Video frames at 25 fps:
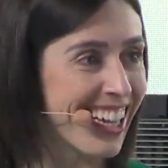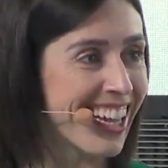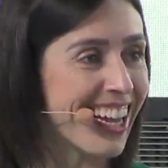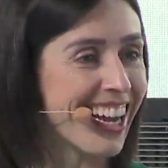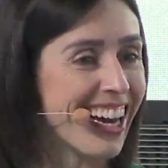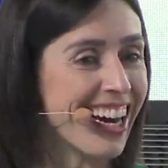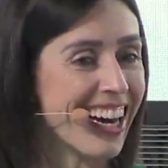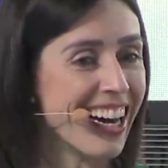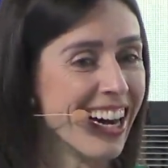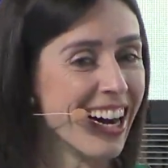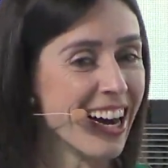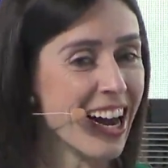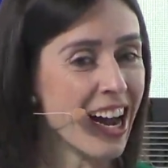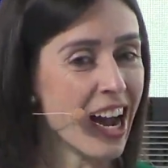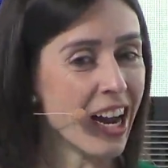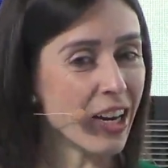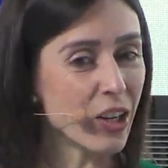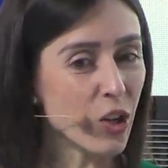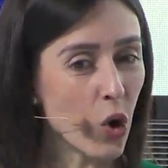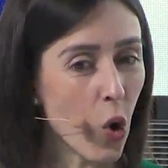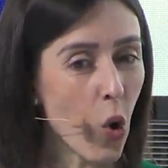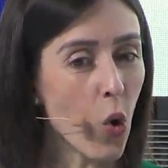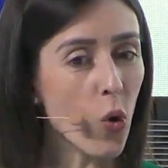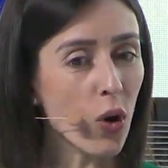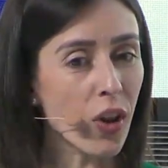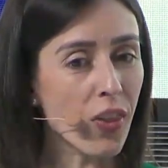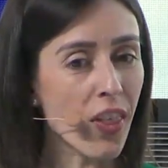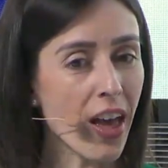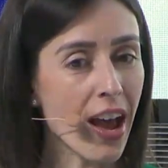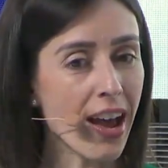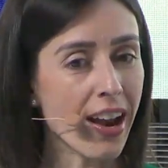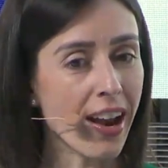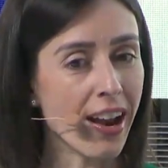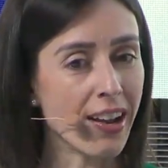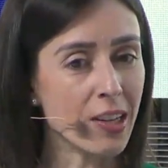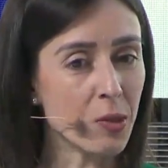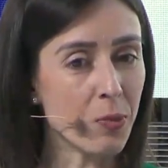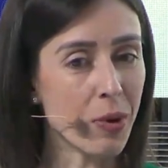and core to
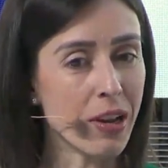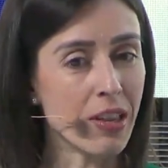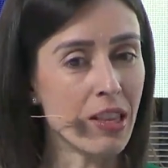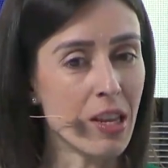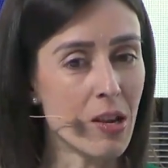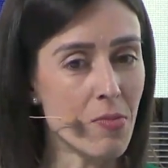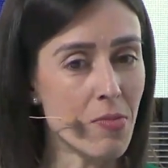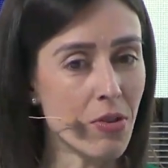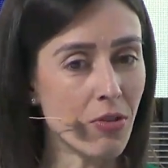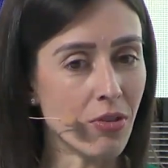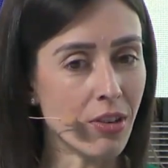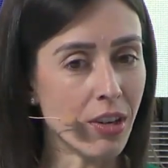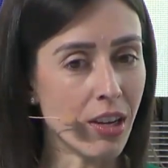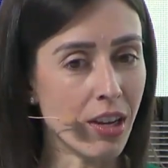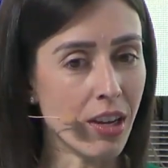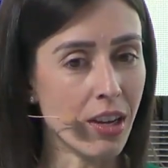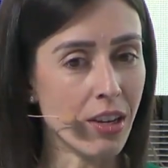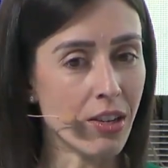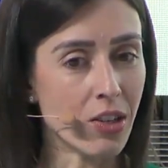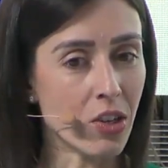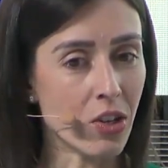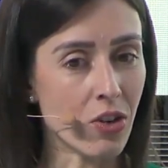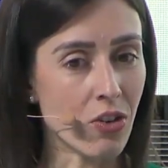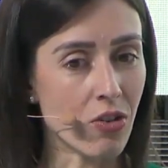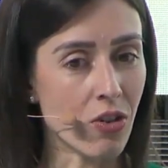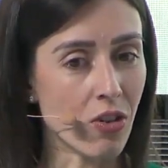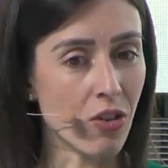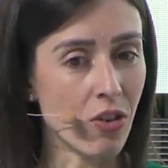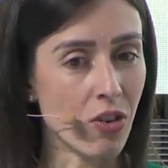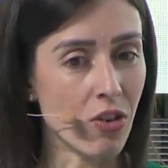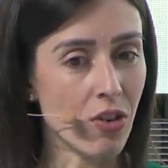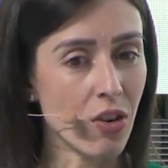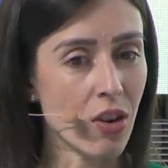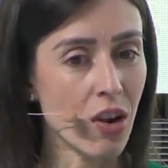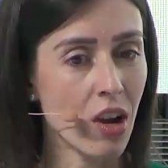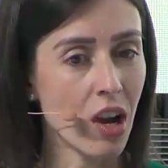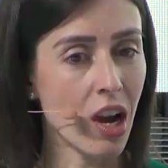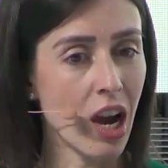that has been the ability to